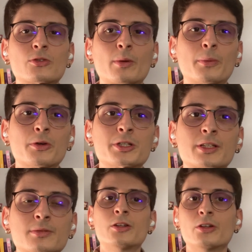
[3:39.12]
from a
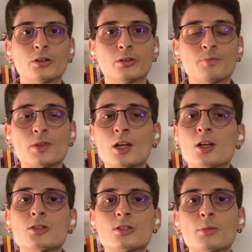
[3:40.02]
project? No,
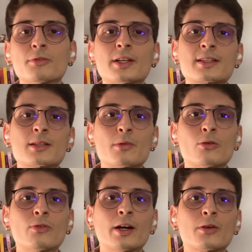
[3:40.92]
some of the
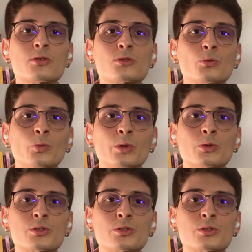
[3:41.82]
XML files will